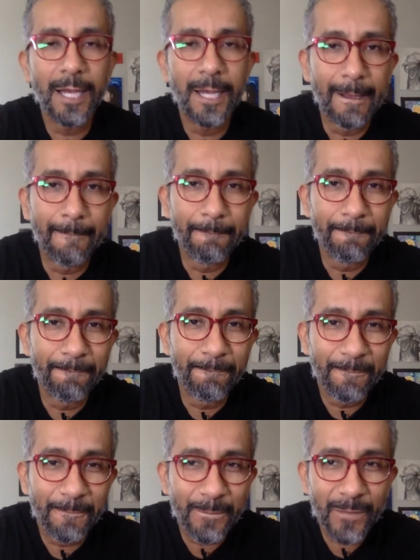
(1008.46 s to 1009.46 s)

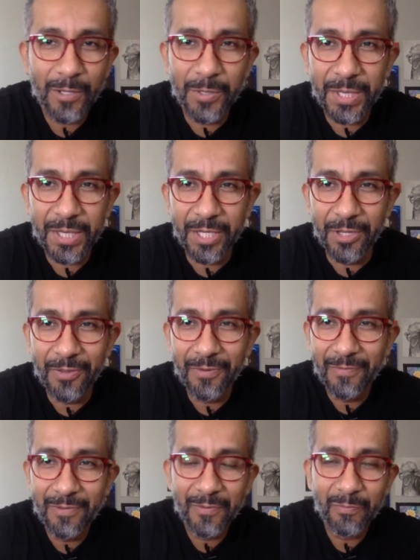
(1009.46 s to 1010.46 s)
Good to see you.
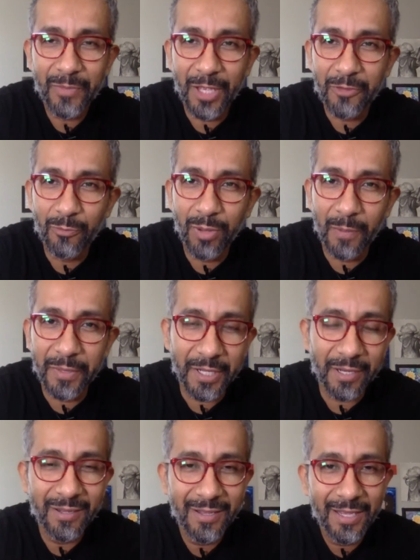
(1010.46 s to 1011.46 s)
Thanks for popping
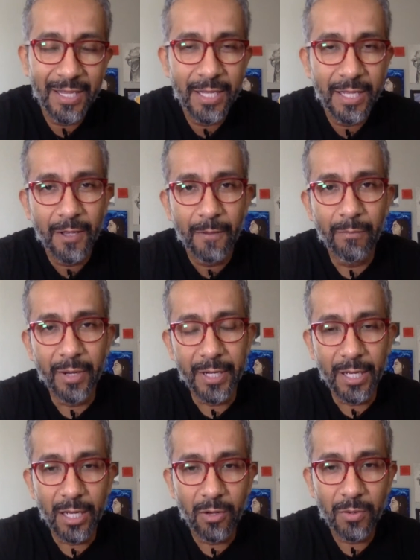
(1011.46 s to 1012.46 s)
in. But
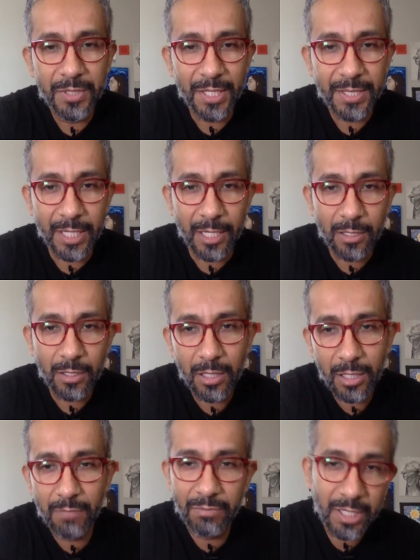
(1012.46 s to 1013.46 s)
what was I saying?
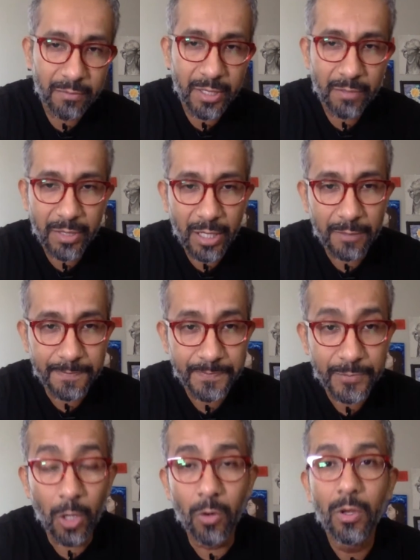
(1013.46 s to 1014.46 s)

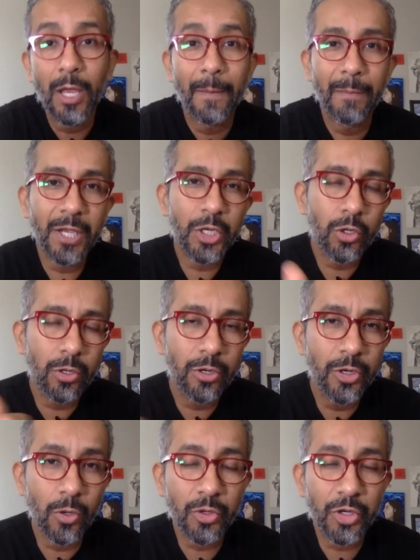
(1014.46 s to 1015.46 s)
Oh, make sure
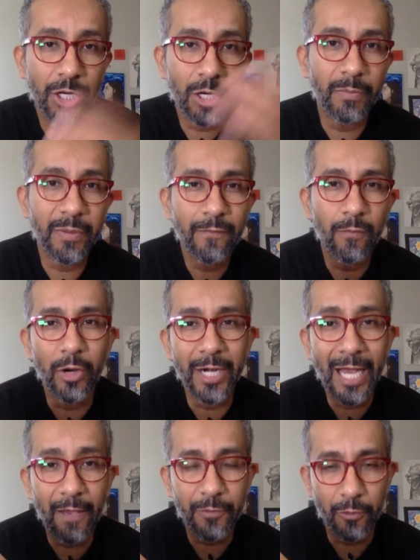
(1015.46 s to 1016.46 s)
you don't share before
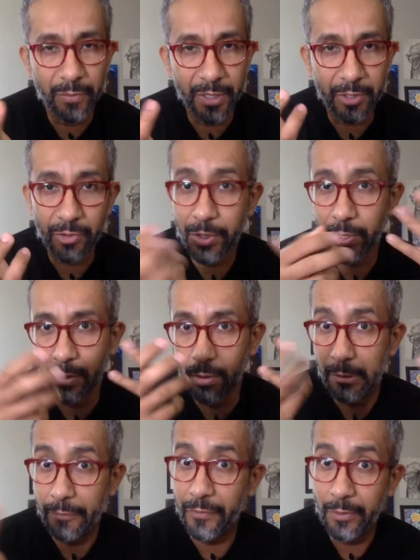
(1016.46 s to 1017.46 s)
and after pictures.
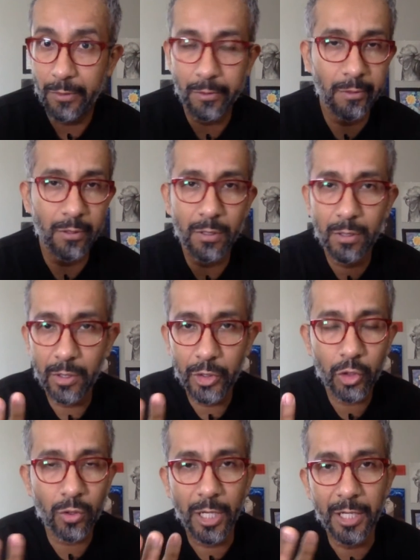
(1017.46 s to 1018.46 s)
So if
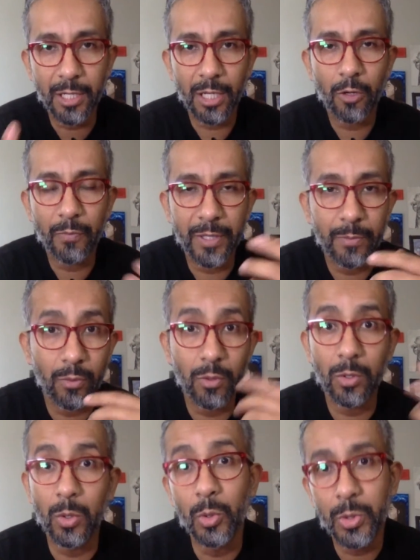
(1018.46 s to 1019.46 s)
you're trying to help
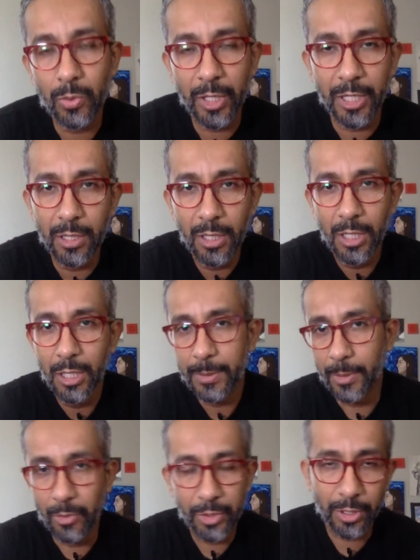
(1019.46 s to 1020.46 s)
people lose weight,
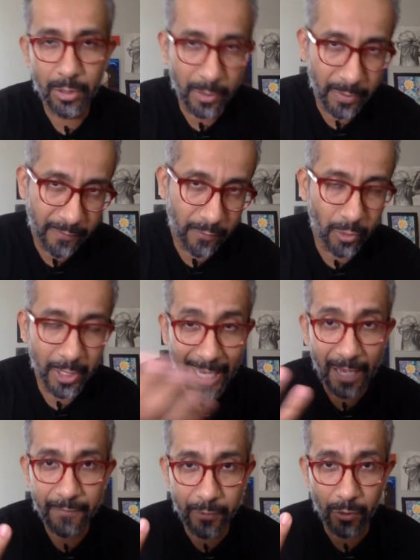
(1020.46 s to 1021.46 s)
don't share the before and
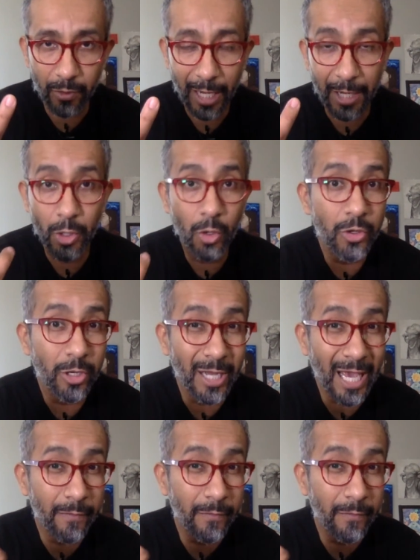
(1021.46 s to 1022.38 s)
after. And know you're going to